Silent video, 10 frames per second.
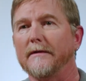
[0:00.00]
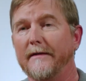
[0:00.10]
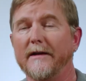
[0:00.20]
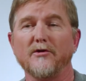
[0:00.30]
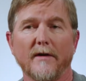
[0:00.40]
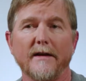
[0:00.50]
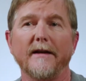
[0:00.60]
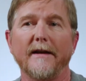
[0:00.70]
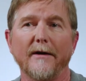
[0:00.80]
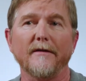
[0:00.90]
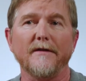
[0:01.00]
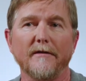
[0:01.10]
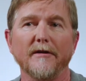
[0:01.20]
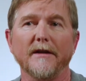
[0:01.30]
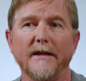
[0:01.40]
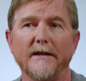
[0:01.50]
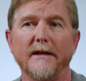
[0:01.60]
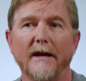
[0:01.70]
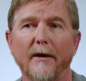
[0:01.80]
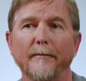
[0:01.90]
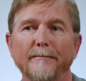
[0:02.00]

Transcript: and then try to get out if you really need to get out.